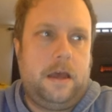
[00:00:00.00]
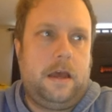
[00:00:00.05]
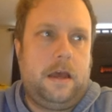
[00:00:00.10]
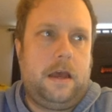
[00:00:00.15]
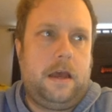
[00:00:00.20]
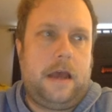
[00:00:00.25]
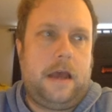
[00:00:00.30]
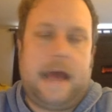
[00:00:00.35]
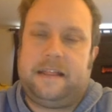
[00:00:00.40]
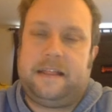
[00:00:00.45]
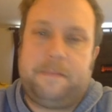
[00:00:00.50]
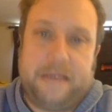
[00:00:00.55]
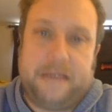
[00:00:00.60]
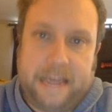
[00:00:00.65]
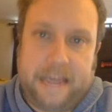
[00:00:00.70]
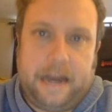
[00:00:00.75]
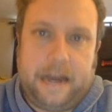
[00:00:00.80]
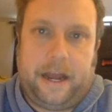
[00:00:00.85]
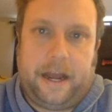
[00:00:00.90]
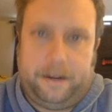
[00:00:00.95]
at the
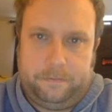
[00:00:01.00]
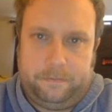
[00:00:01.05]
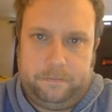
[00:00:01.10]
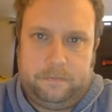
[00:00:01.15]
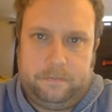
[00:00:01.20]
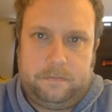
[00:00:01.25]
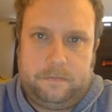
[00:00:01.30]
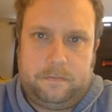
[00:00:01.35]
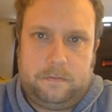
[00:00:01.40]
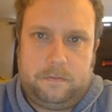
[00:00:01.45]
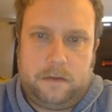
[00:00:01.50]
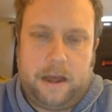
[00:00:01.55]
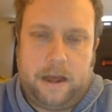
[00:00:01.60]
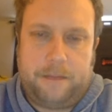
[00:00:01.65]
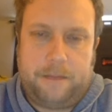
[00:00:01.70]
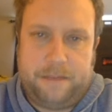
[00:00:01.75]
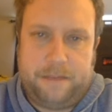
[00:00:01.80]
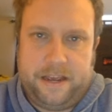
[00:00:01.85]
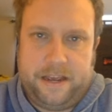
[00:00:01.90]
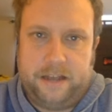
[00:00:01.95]
beginning
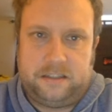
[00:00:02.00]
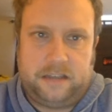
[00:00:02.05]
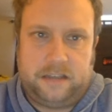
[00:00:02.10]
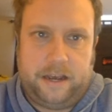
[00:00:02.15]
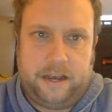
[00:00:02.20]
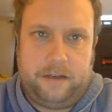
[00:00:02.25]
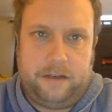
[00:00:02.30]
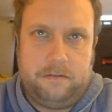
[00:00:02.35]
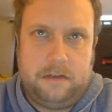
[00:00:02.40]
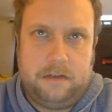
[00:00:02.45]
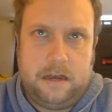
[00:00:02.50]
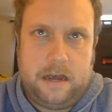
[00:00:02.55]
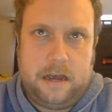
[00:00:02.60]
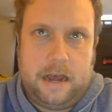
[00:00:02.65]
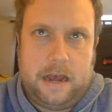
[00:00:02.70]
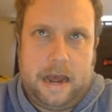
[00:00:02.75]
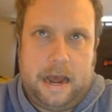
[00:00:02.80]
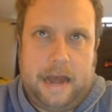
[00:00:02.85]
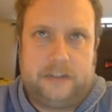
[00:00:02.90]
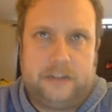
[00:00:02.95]
at PSA.
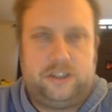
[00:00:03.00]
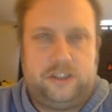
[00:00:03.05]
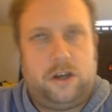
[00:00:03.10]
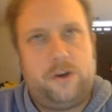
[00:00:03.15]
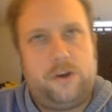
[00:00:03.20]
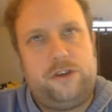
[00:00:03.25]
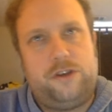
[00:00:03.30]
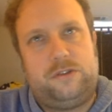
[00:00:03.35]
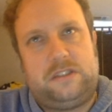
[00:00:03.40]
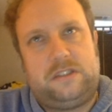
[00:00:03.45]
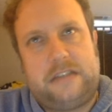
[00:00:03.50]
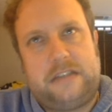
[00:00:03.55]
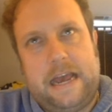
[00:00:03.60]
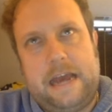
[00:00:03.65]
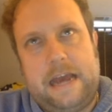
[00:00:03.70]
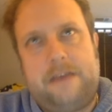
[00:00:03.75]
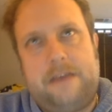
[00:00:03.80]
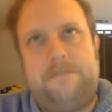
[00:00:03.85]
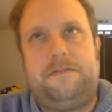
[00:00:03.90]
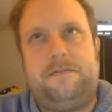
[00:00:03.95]
And so you
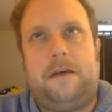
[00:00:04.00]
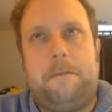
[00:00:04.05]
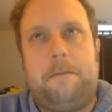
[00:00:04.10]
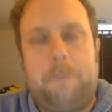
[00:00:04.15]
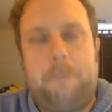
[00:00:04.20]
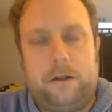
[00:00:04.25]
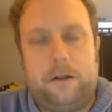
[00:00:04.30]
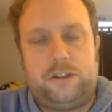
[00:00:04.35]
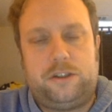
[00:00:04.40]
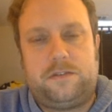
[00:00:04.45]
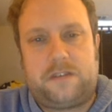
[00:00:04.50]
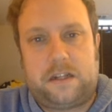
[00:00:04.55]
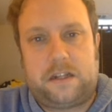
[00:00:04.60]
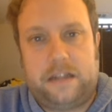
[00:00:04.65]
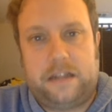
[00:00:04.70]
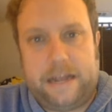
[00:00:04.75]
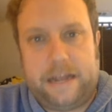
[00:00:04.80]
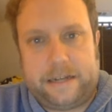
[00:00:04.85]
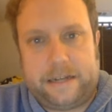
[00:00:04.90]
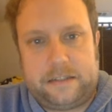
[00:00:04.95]
save a bunch of
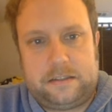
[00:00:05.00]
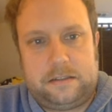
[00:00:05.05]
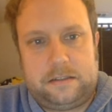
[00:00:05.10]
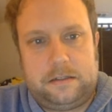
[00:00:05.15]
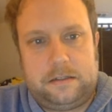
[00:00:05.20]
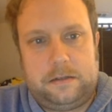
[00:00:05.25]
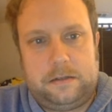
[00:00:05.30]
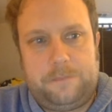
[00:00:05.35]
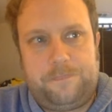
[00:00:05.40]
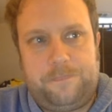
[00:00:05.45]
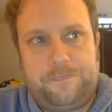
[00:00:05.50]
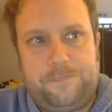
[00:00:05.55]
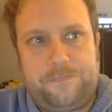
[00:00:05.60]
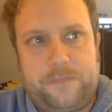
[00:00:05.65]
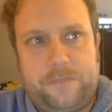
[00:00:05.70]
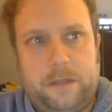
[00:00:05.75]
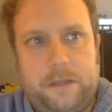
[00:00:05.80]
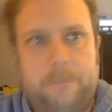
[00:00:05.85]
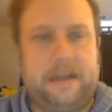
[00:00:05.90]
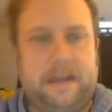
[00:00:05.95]
clicks,
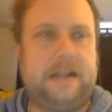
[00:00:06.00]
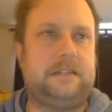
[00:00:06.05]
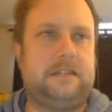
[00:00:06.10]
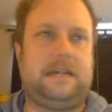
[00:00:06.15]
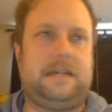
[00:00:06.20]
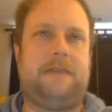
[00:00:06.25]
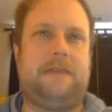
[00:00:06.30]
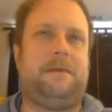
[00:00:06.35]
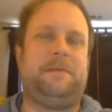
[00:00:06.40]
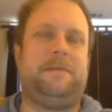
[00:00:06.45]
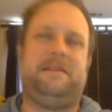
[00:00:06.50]
because, I mean,